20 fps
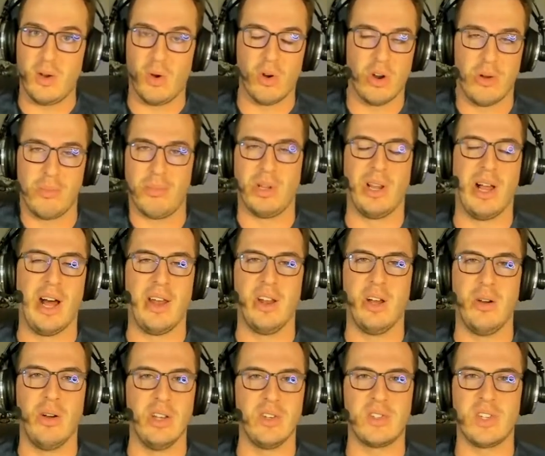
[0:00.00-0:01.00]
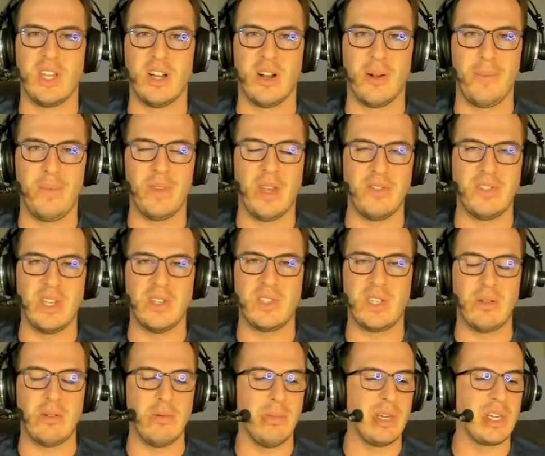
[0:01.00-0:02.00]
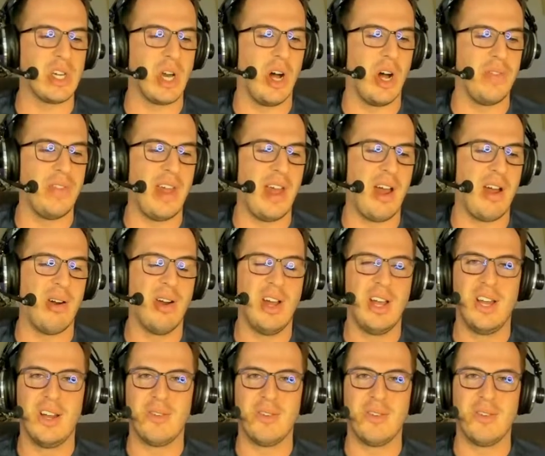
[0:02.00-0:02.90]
or Milano as they seem to be called now.